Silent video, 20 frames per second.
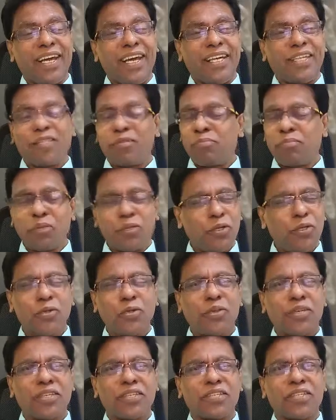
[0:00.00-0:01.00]
It
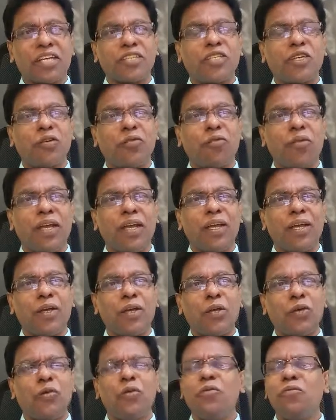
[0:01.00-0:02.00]
produces such a way
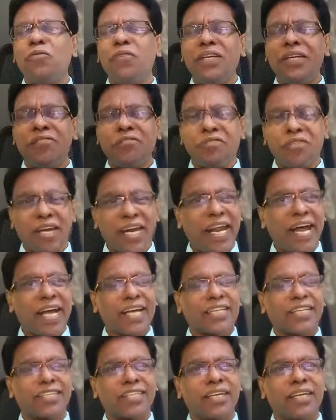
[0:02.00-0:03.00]
you feel
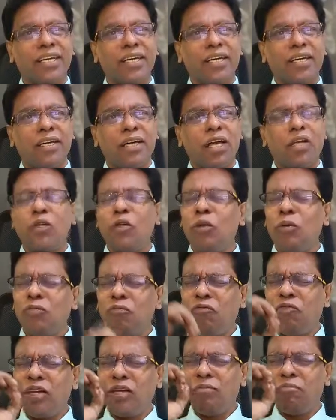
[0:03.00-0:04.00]
relaxed and you'll
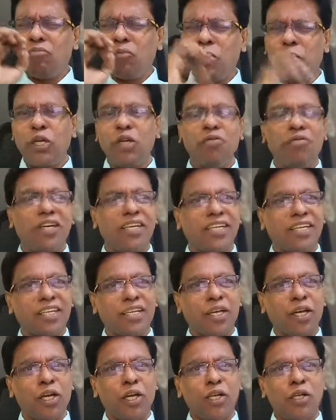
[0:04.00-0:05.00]
feel
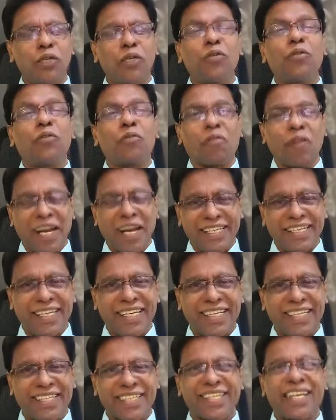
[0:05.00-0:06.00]
motivated to write
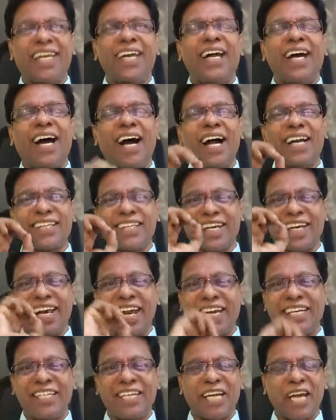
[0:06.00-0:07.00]
things at the
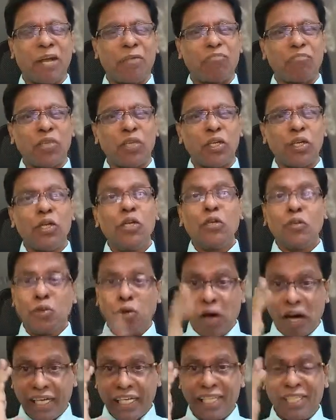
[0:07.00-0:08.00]
right time.
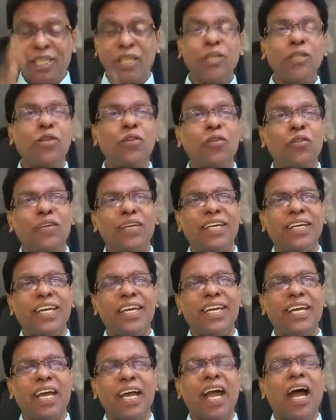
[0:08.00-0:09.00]
So addition to
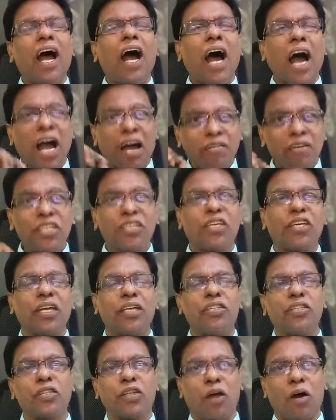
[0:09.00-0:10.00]
reading, have a
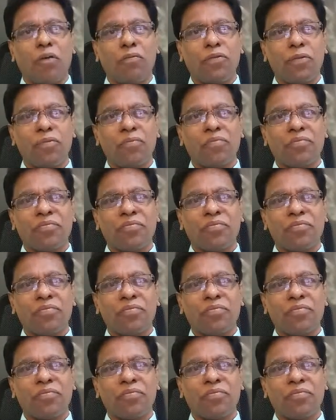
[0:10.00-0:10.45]
sense of